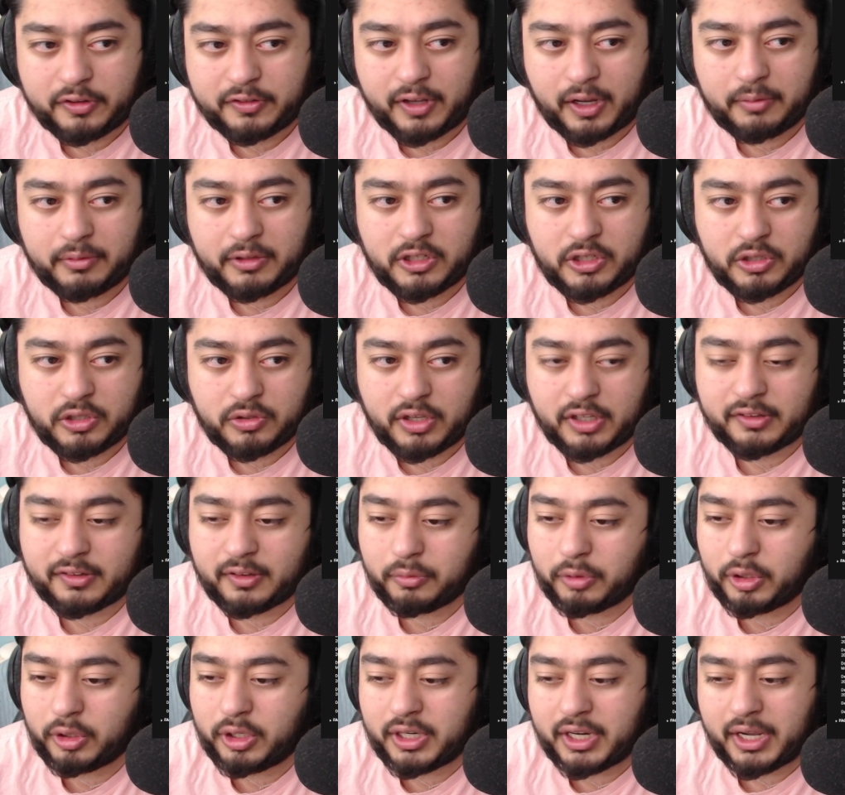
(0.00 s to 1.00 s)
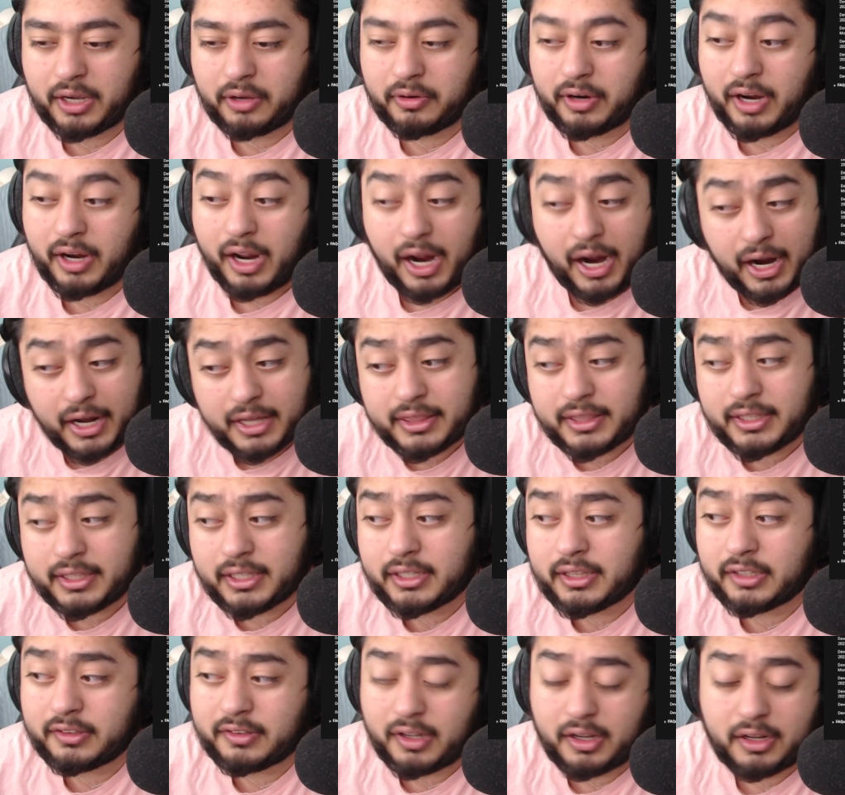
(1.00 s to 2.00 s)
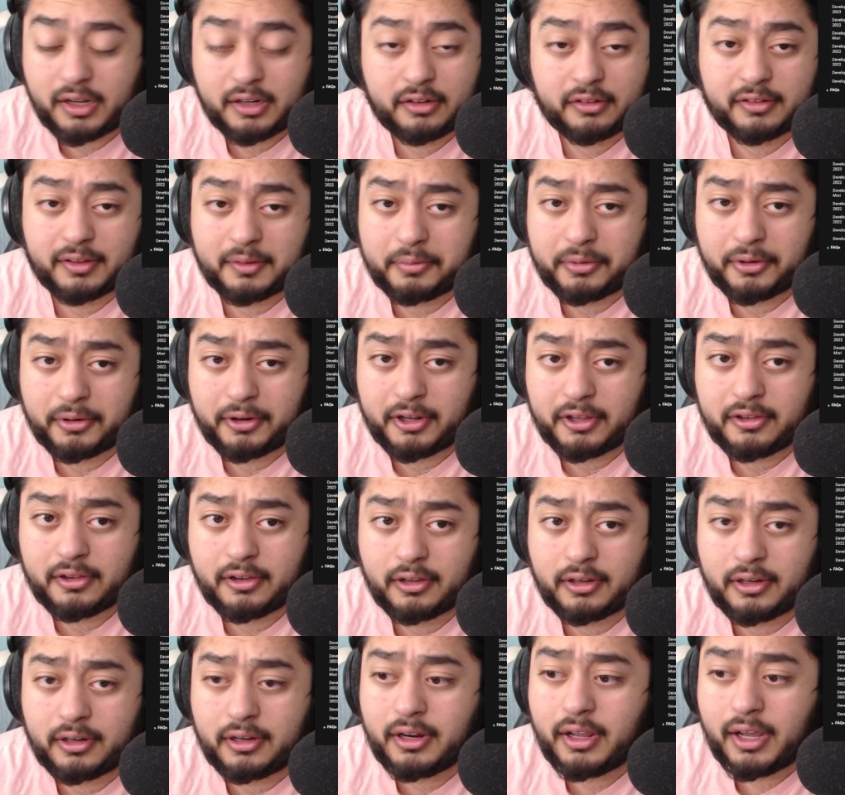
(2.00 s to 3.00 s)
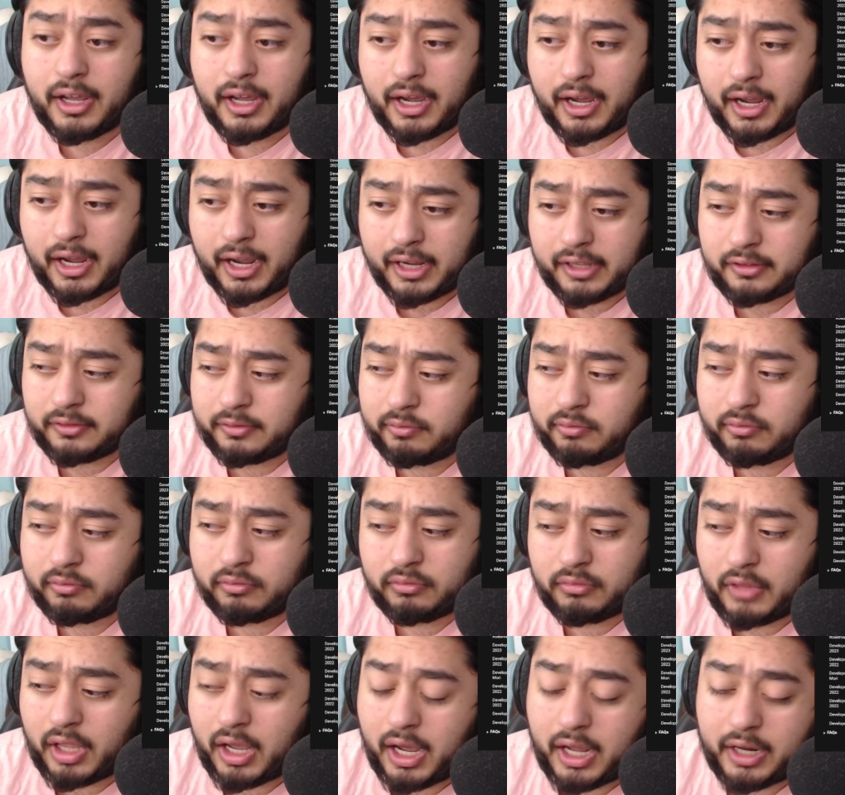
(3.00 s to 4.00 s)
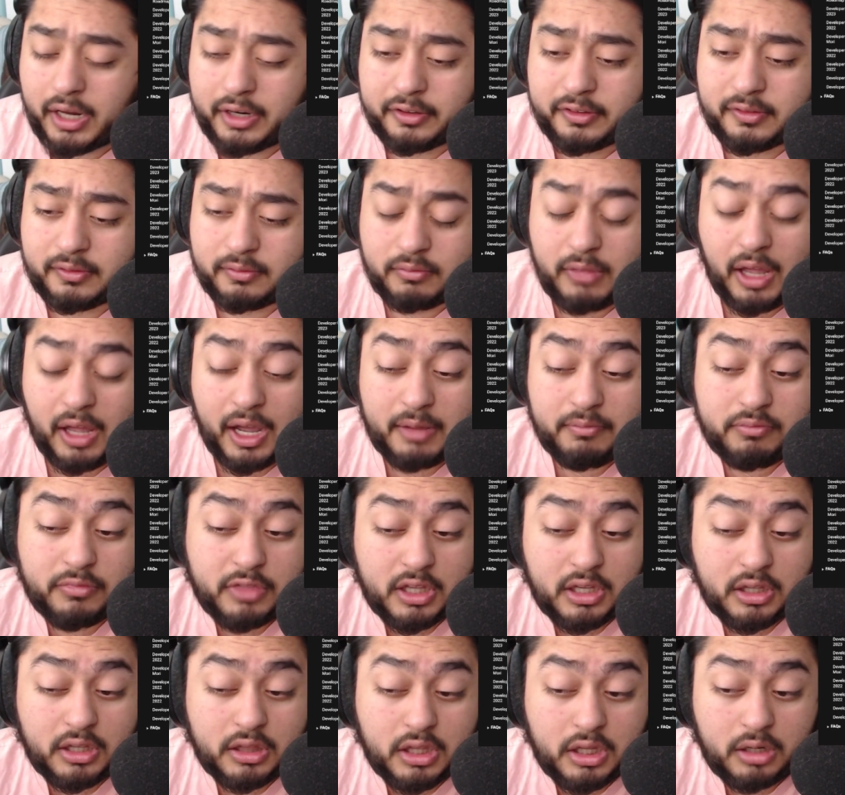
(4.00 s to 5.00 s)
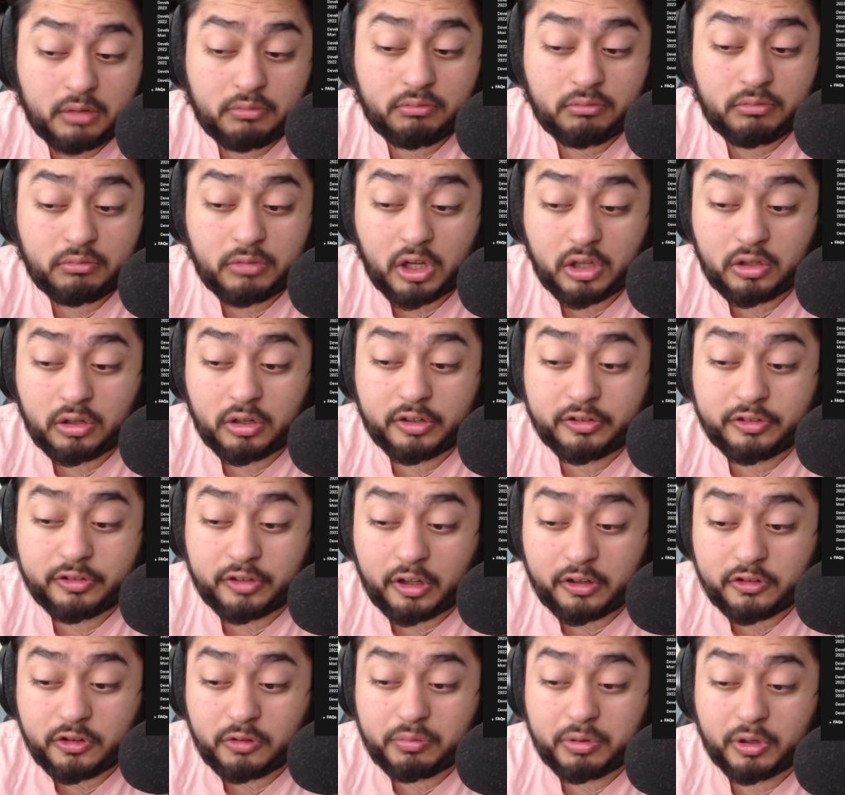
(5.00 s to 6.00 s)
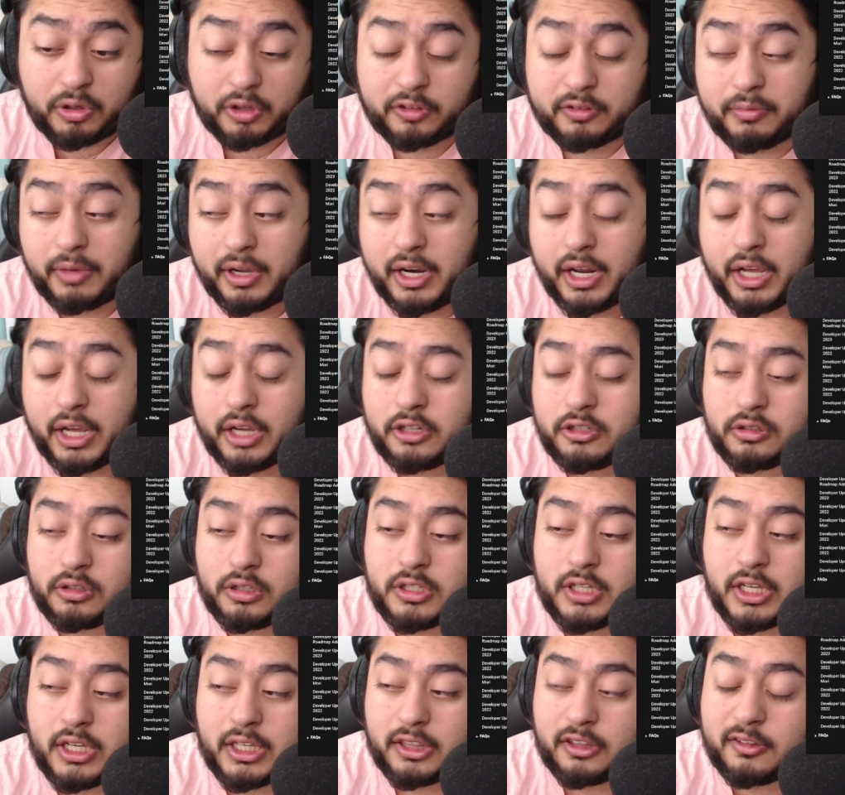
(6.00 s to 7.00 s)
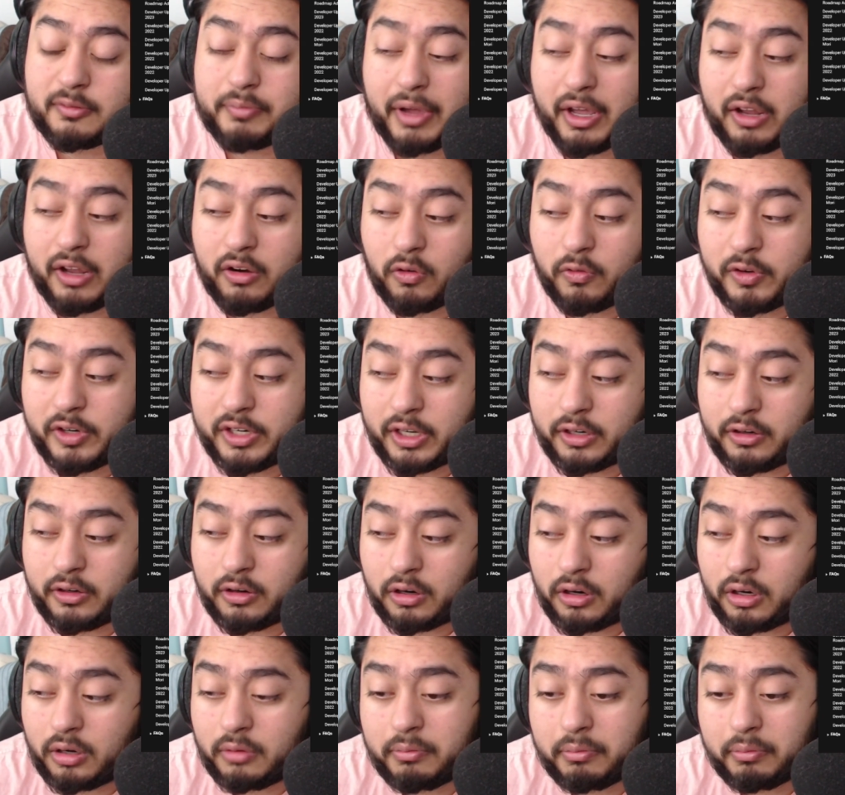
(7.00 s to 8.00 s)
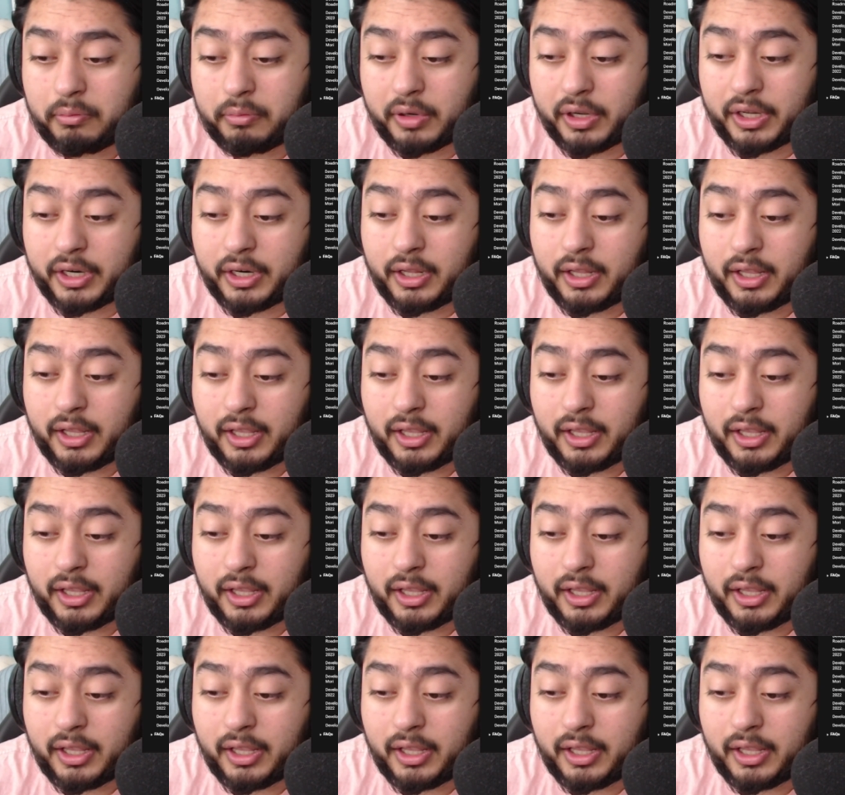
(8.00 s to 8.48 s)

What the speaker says: time that you get someone down, I think that's honestly pretty good. I think that other exhaustion perks might actually take the spot over Dead Hard, but